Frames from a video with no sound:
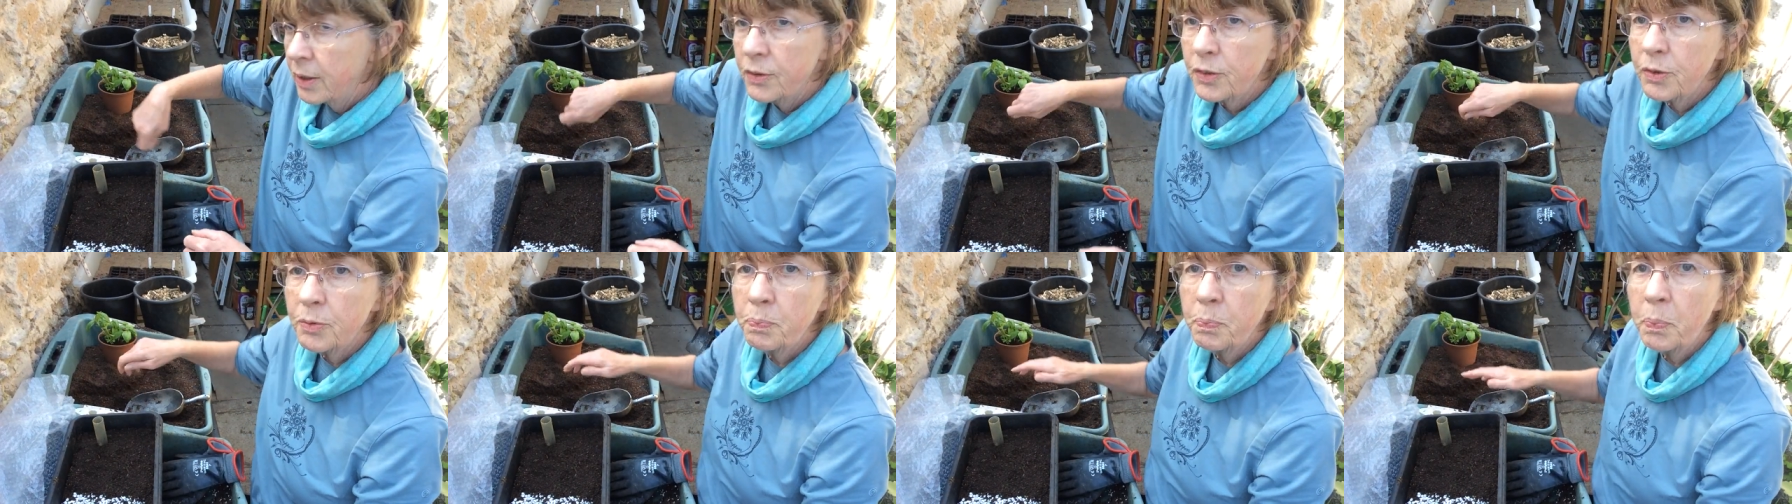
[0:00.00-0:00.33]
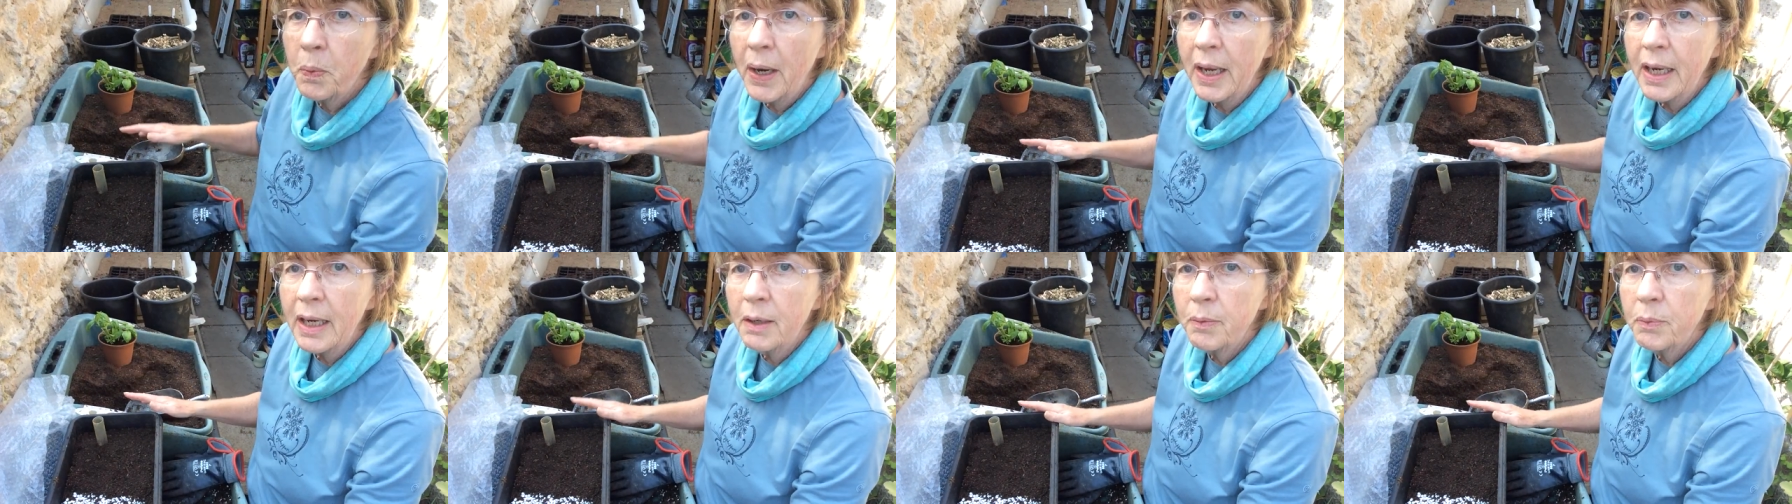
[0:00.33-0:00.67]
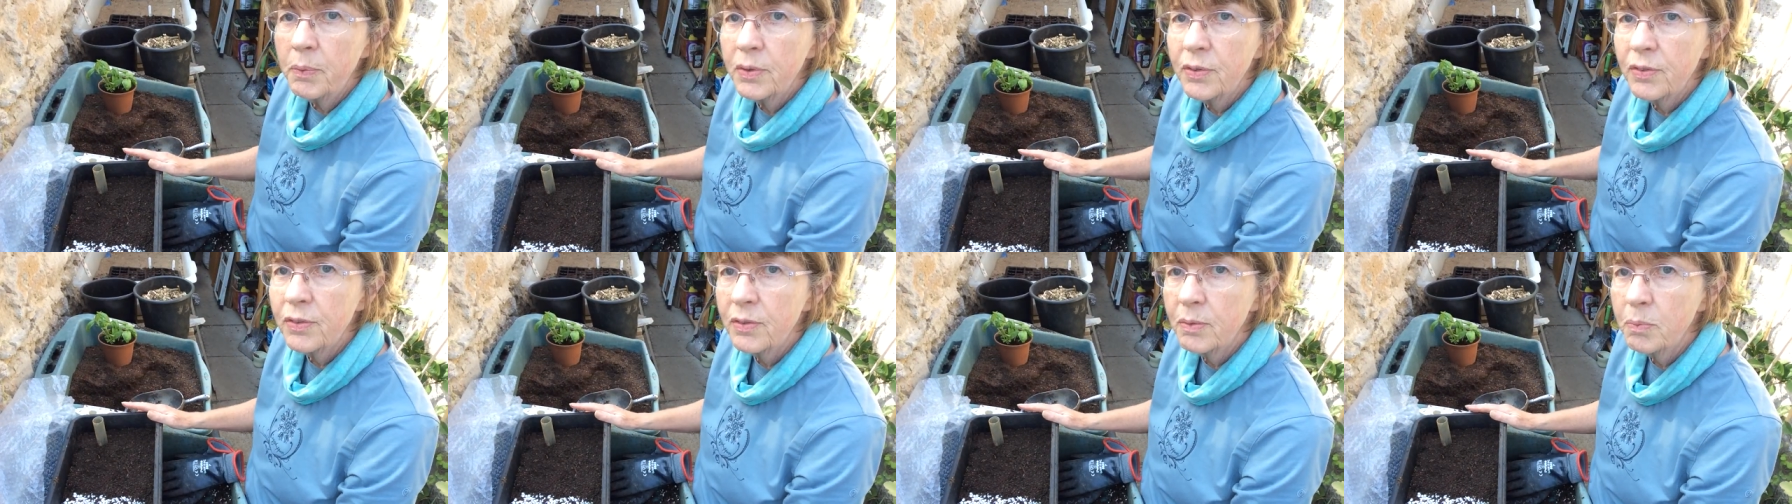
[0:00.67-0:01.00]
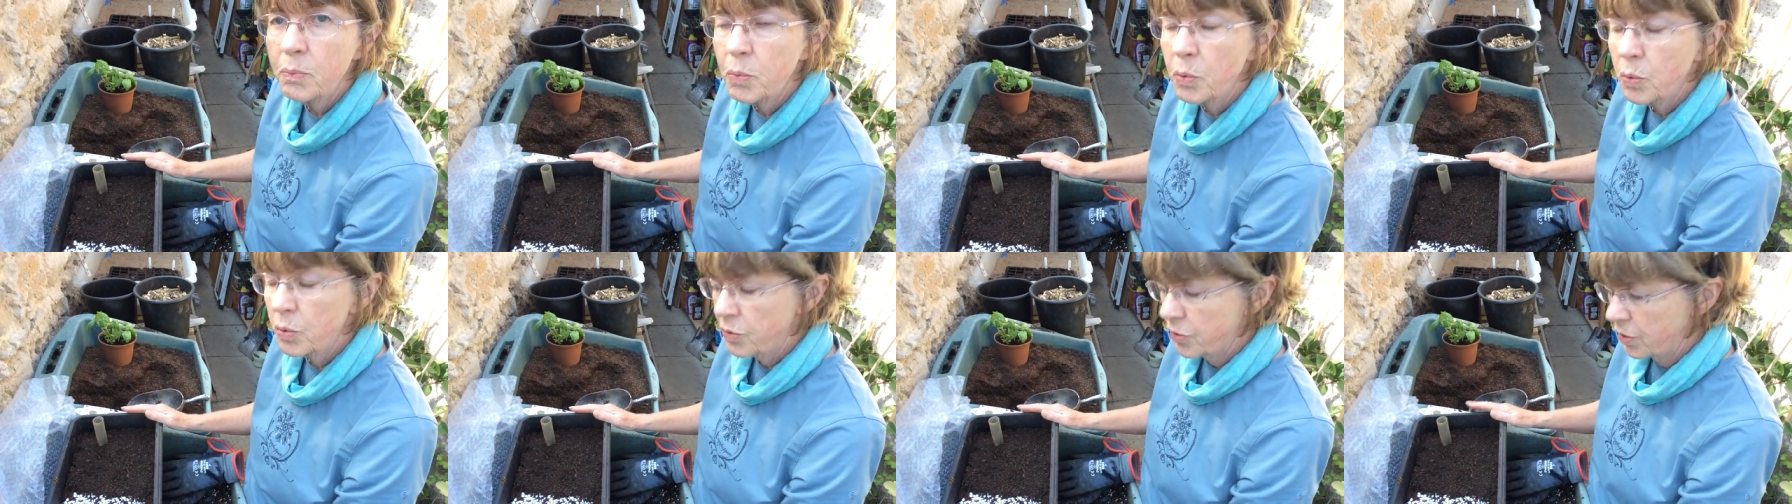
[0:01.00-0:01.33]
spray it with
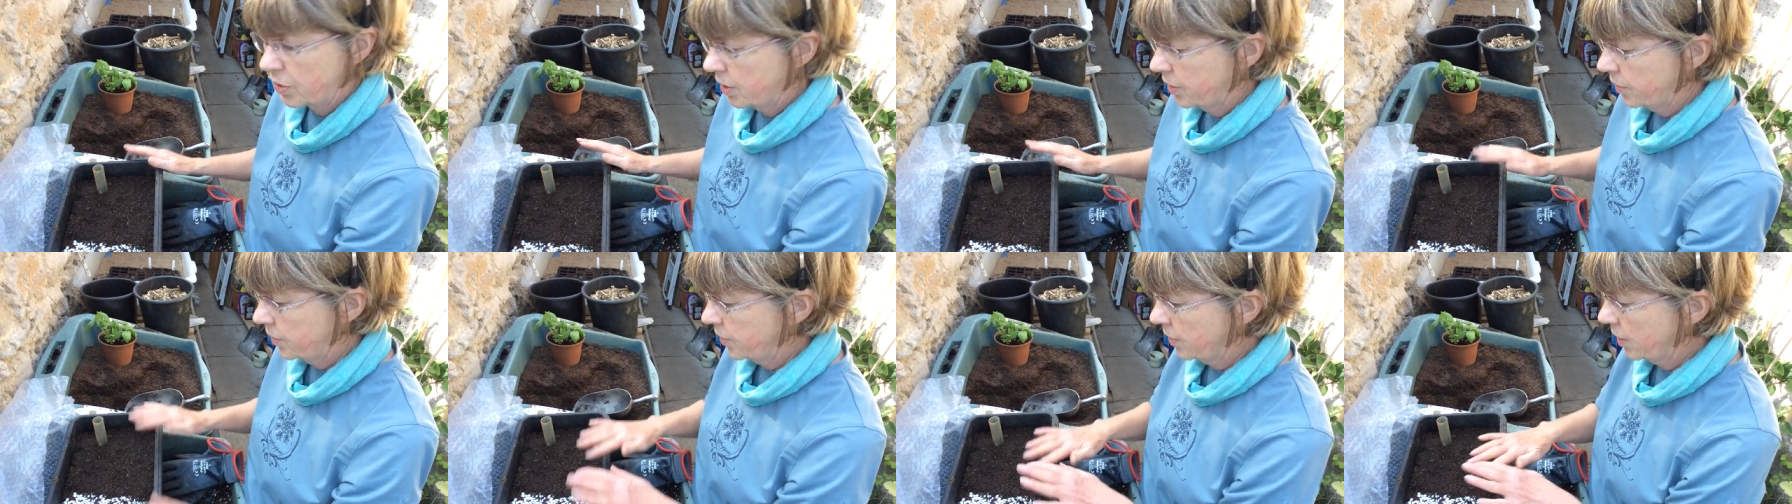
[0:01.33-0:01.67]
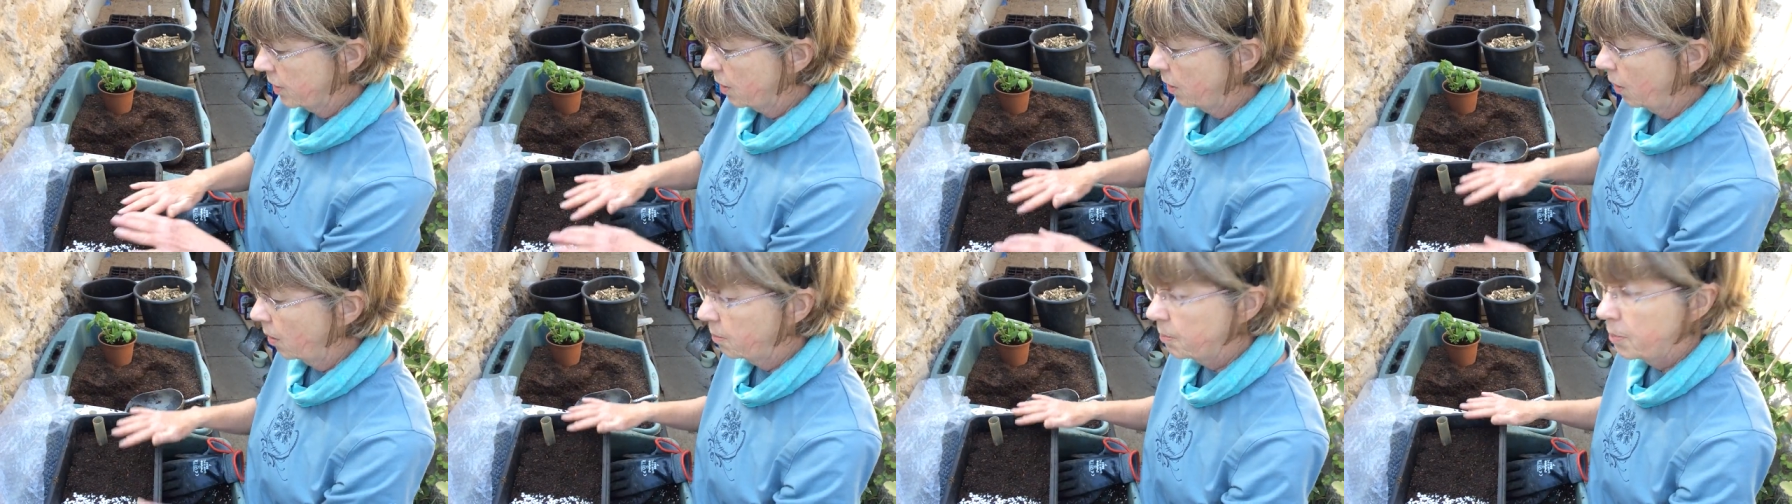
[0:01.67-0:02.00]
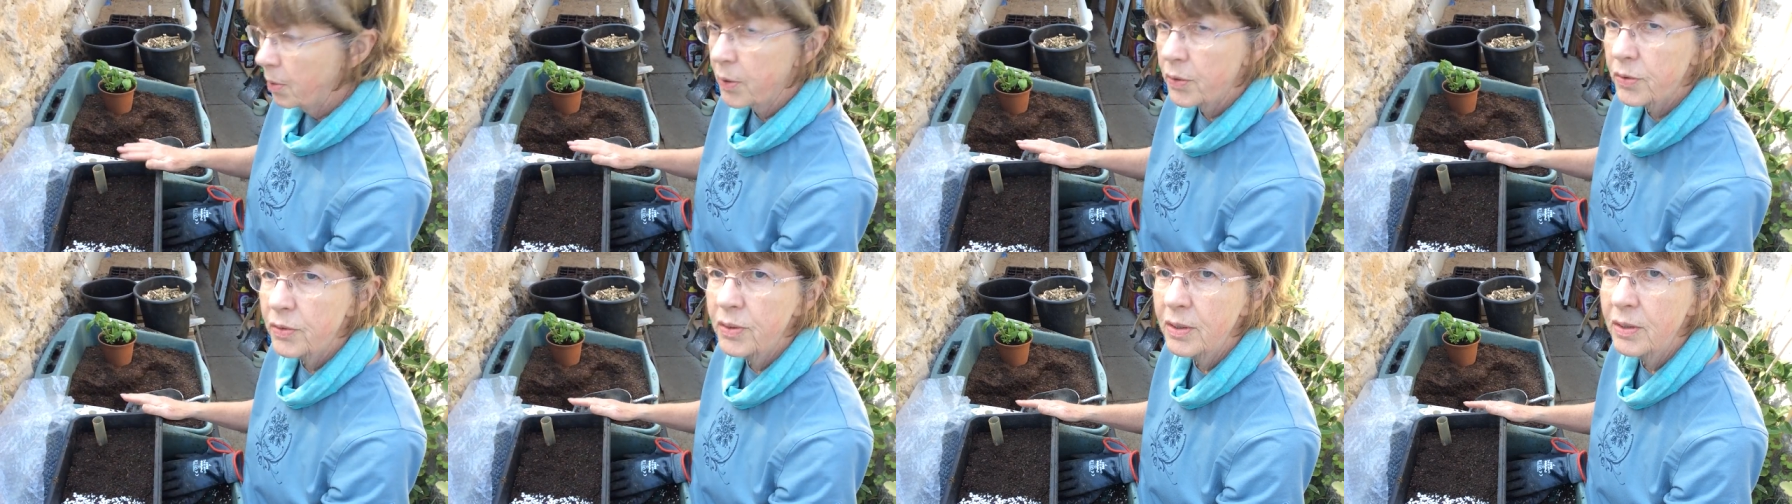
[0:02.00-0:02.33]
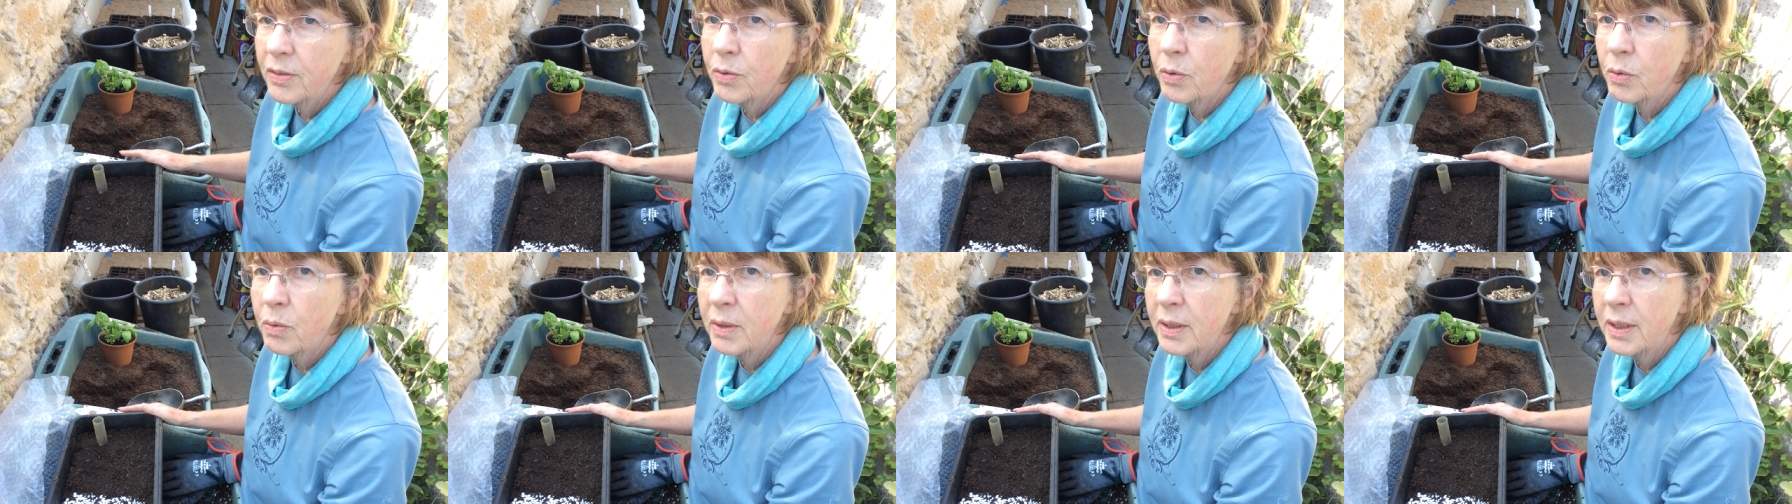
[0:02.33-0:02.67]
some water because the compost
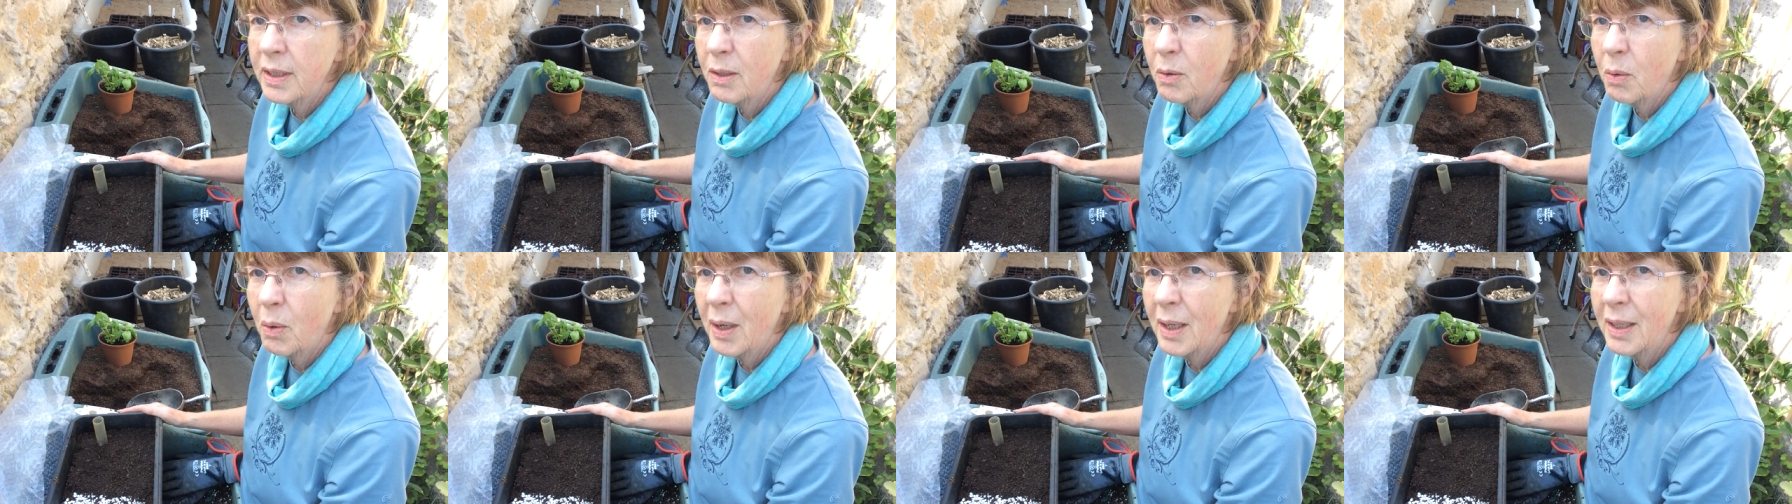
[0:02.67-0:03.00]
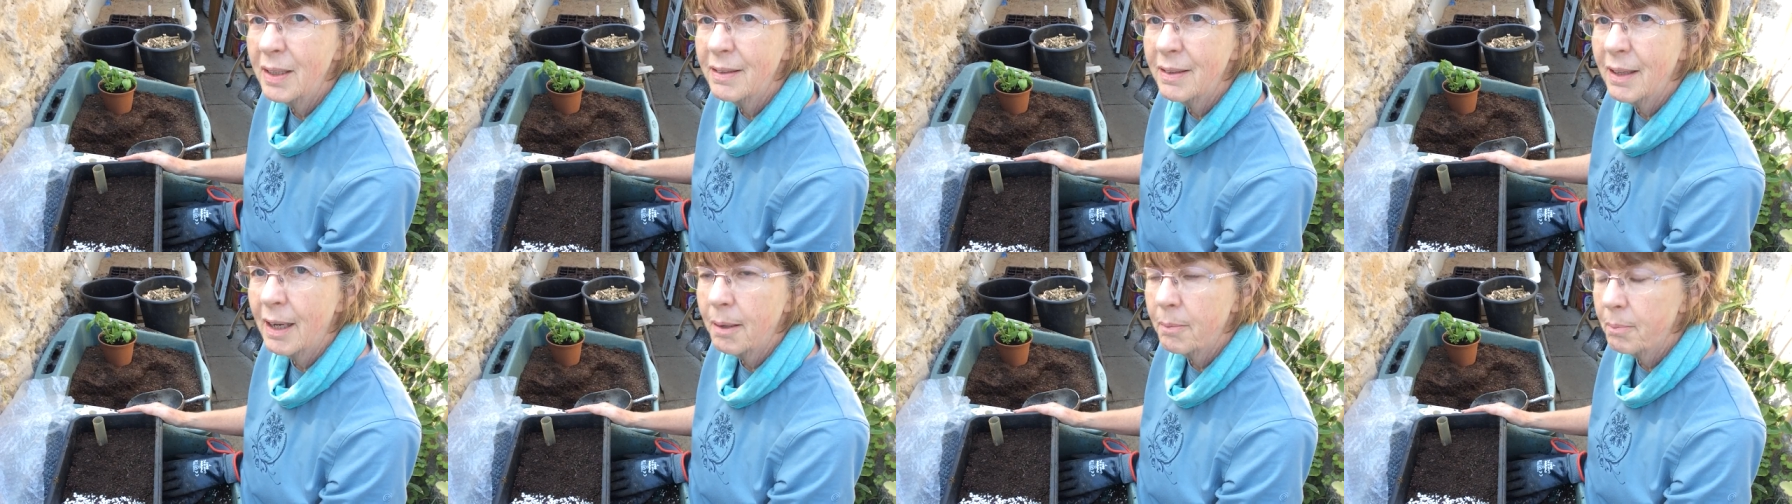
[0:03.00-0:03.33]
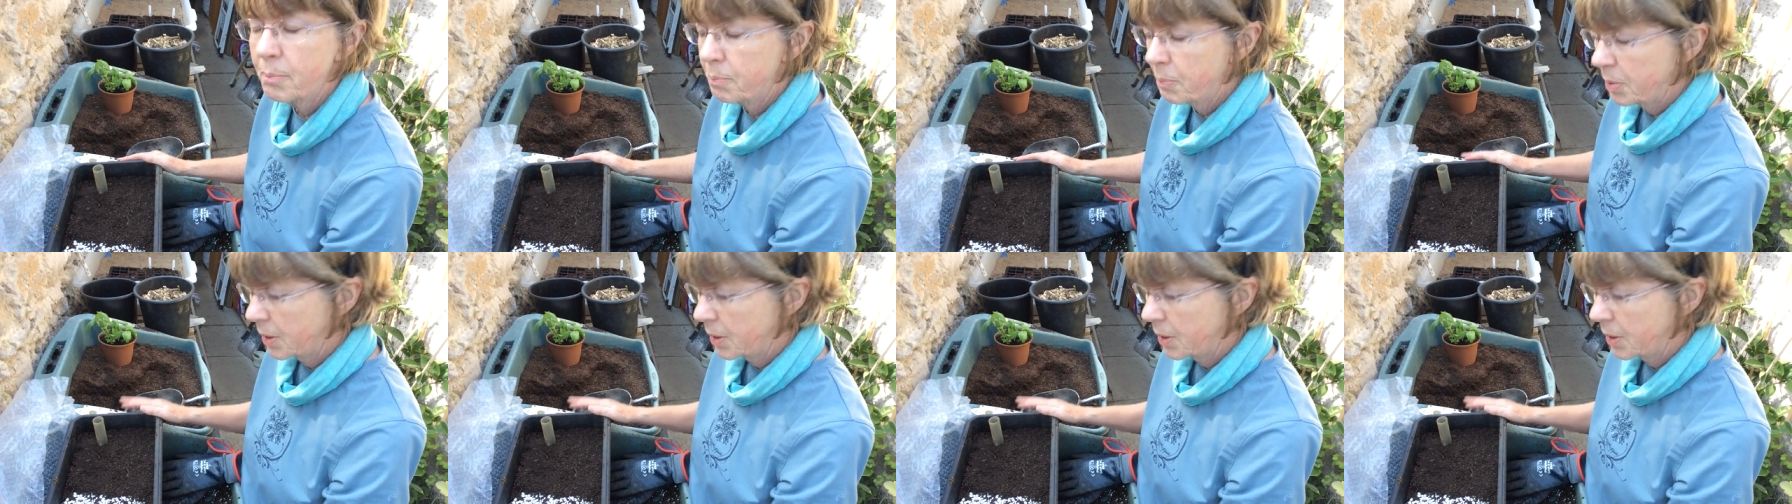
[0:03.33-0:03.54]
is already quite damp.